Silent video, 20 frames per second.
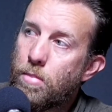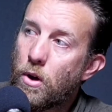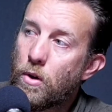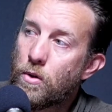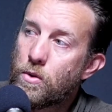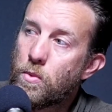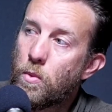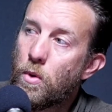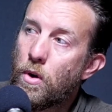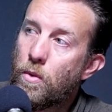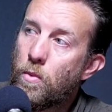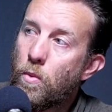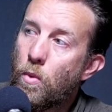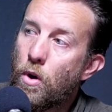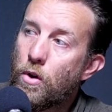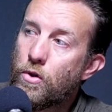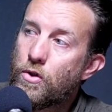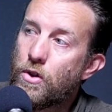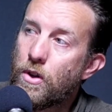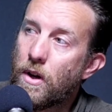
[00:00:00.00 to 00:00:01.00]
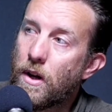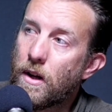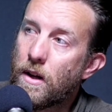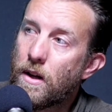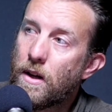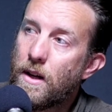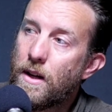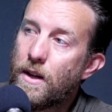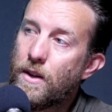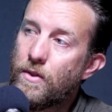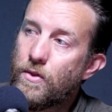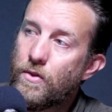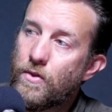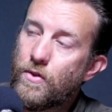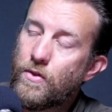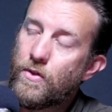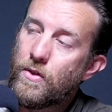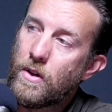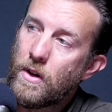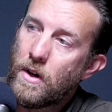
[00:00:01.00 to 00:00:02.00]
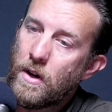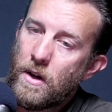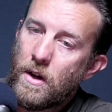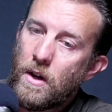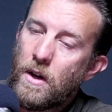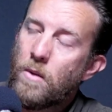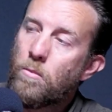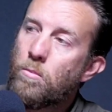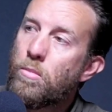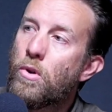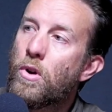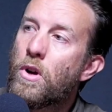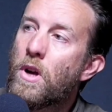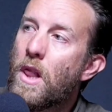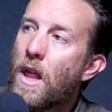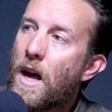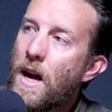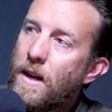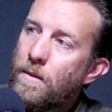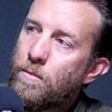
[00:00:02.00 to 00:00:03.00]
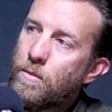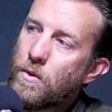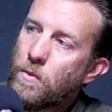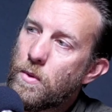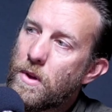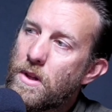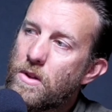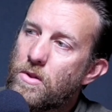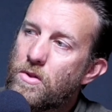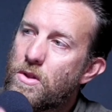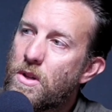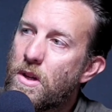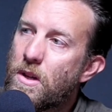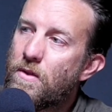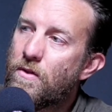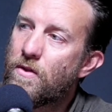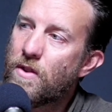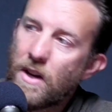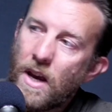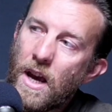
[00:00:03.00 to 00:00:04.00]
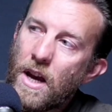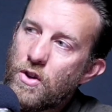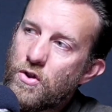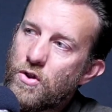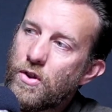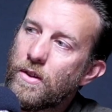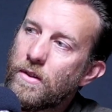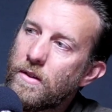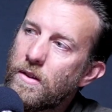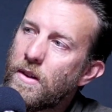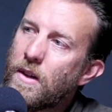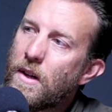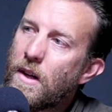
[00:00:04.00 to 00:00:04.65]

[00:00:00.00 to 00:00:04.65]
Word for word: Blokes Worth Watching is right. proclaimed with its signification.